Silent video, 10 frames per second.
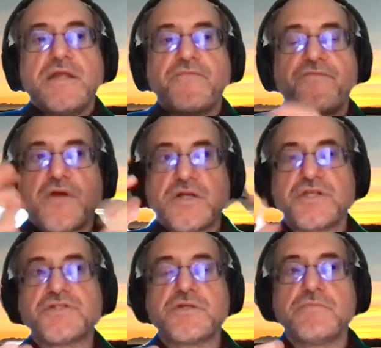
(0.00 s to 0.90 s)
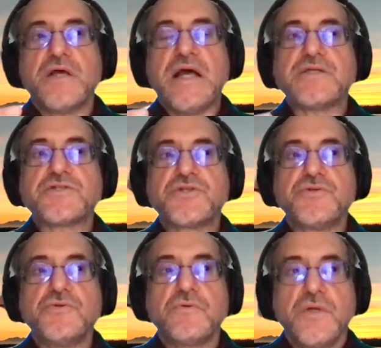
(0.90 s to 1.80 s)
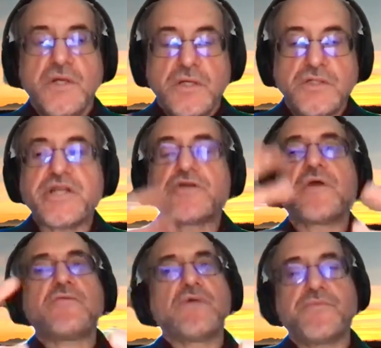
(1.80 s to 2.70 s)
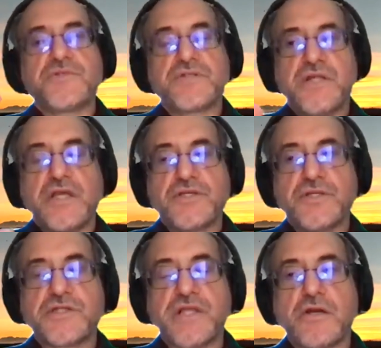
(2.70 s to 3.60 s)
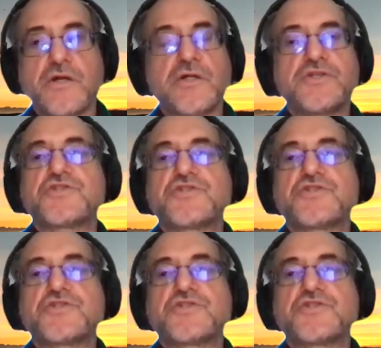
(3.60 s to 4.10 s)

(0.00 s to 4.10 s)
if a system has to generate representations that are going to